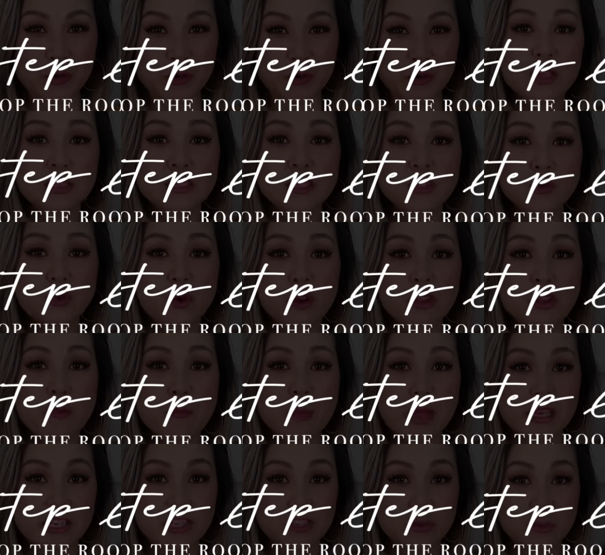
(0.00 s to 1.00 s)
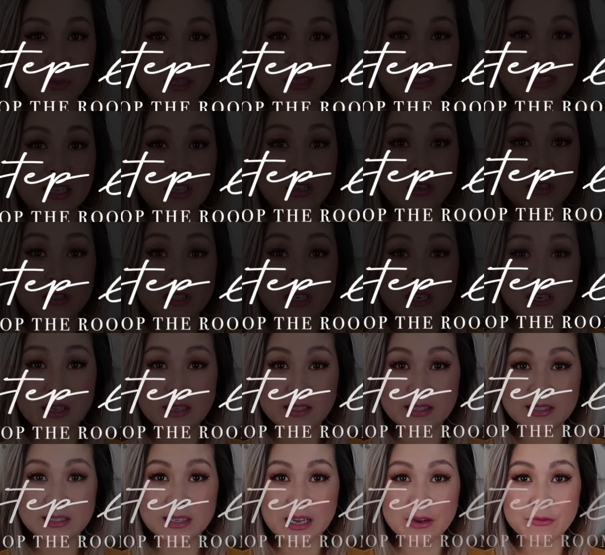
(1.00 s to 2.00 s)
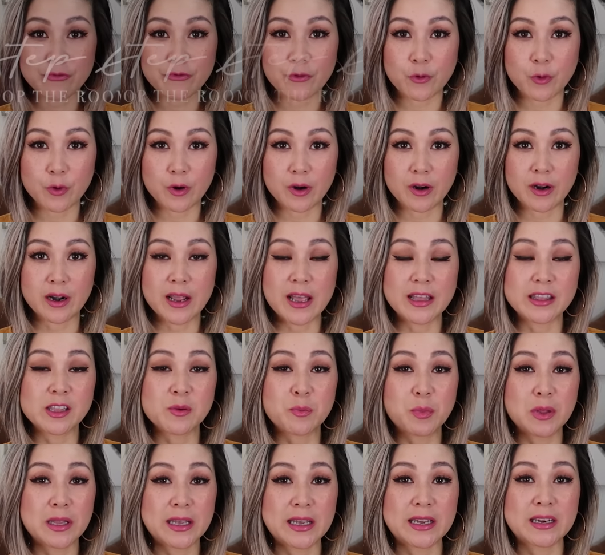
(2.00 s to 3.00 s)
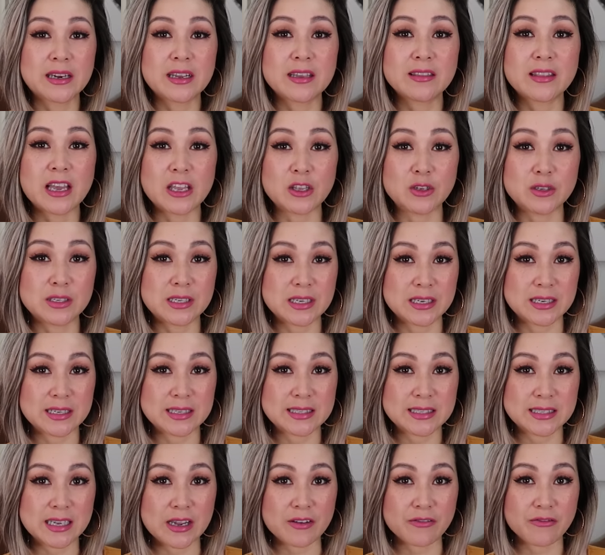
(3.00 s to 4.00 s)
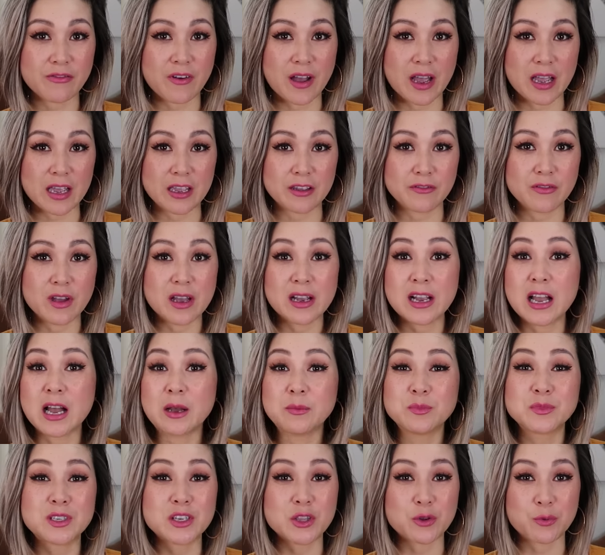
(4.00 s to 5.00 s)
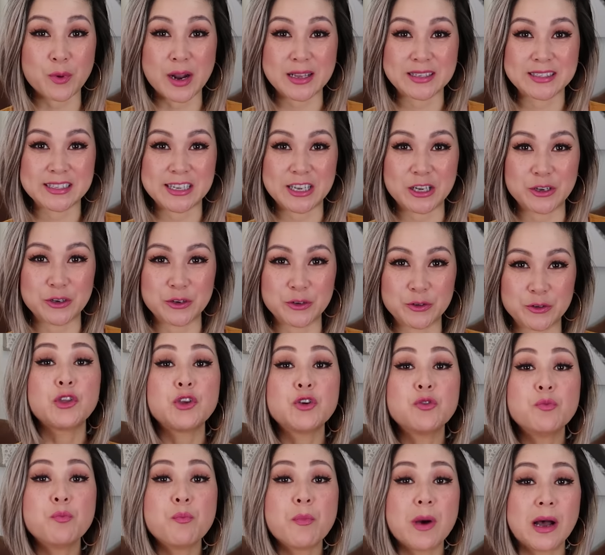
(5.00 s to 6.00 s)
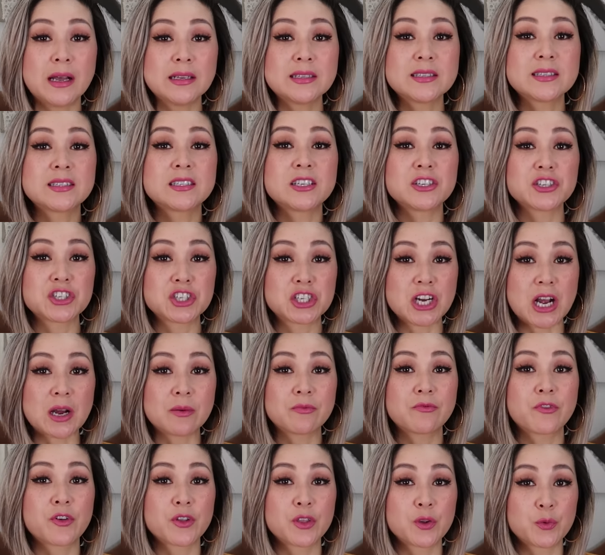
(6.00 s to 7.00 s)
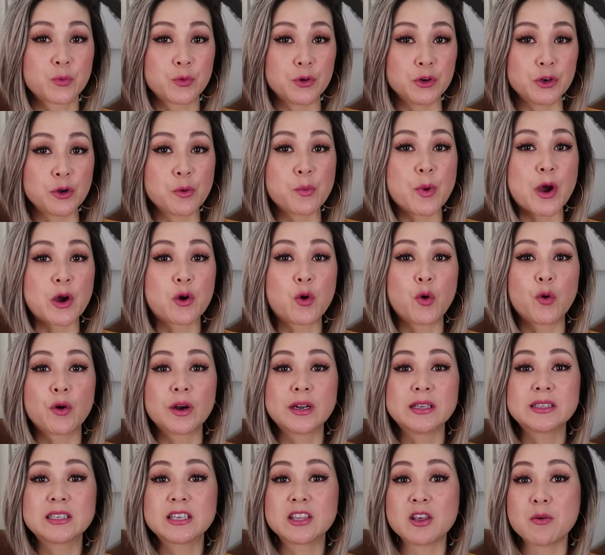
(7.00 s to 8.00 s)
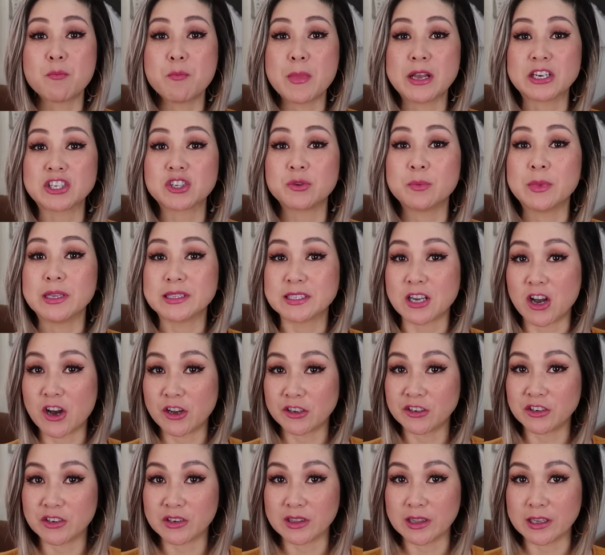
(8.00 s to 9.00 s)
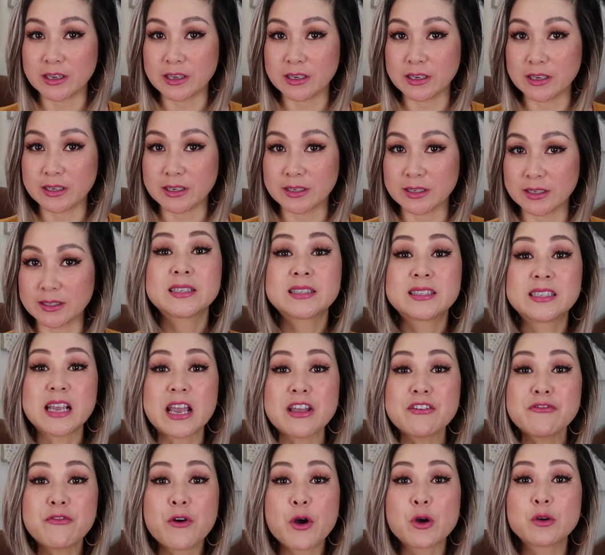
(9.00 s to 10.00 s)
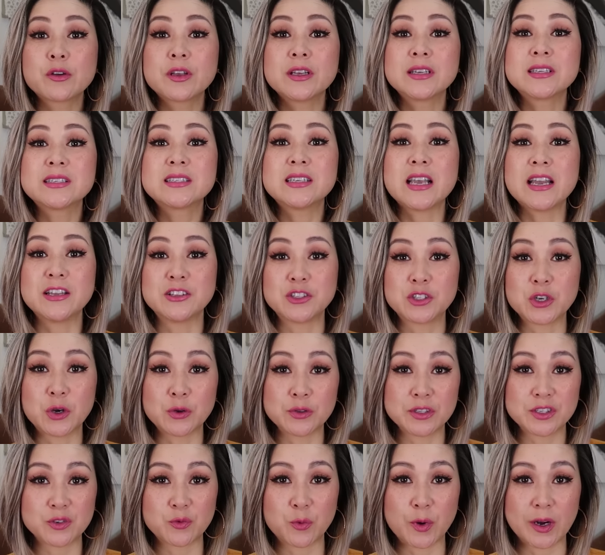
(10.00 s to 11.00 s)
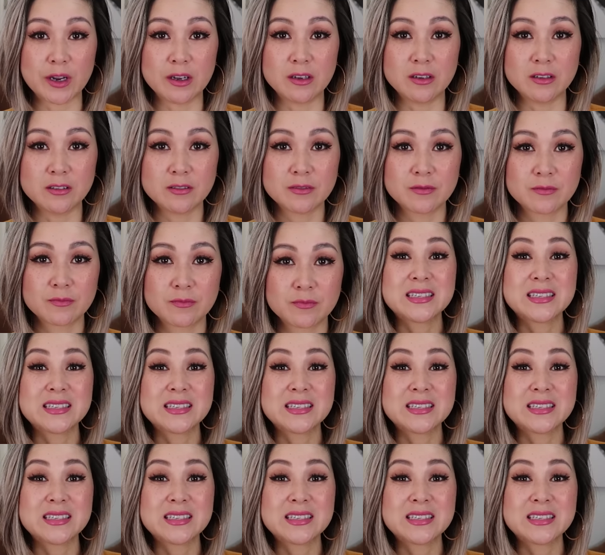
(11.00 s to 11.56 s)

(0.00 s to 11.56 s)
This is where the measurements that you took in step 4 and the planning that you did in step 5 come to the rescue. You must shop for the room according to the measurements on your list. Stay focused and don't derail.